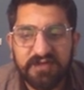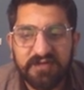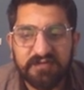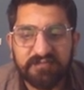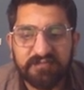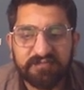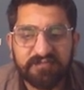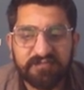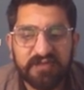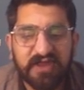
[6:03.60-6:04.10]

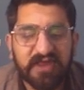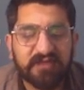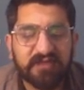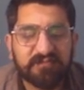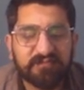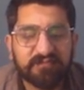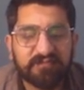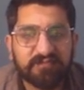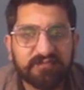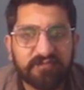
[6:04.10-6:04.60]
play
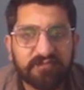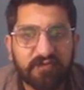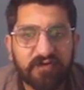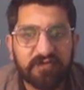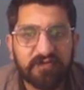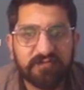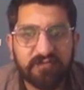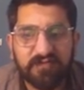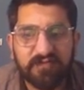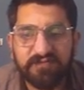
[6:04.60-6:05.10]
Paul
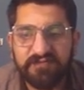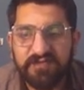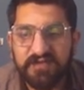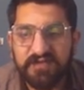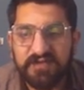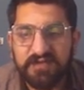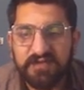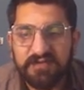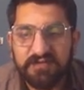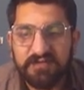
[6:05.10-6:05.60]

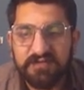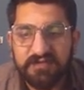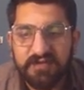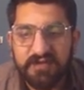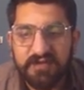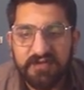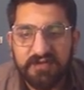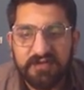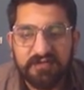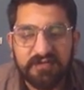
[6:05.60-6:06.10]
Murphy
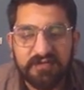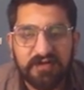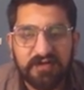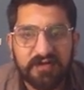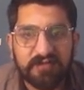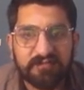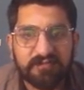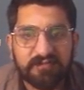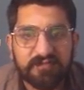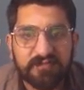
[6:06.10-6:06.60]

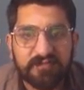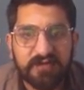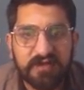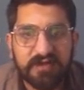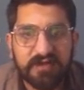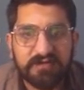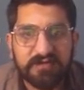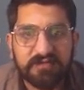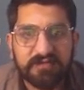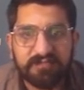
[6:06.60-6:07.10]

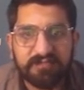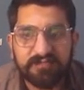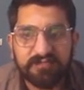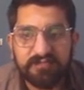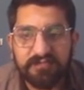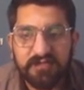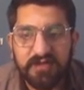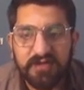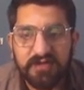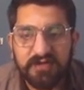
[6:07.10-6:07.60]
and
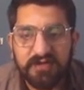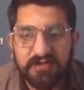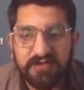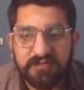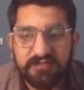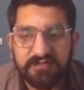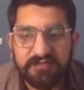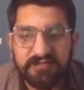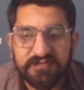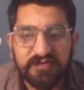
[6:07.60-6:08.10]

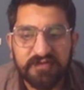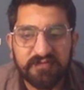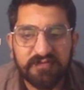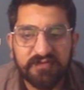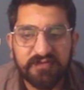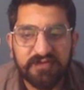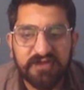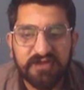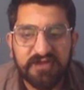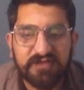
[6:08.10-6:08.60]

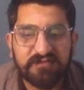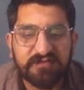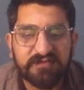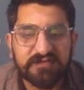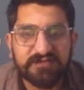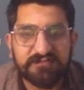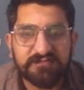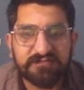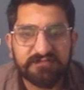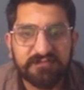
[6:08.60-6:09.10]
WD
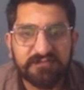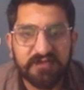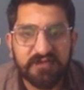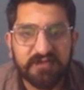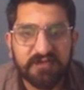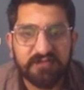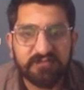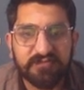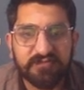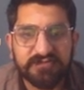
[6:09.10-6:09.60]

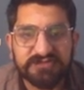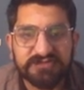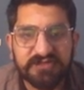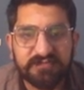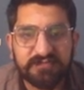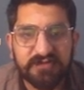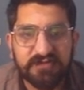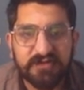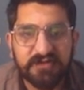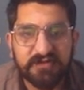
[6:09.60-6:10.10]
Evans mostly
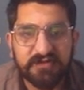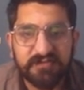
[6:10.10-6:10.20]
played.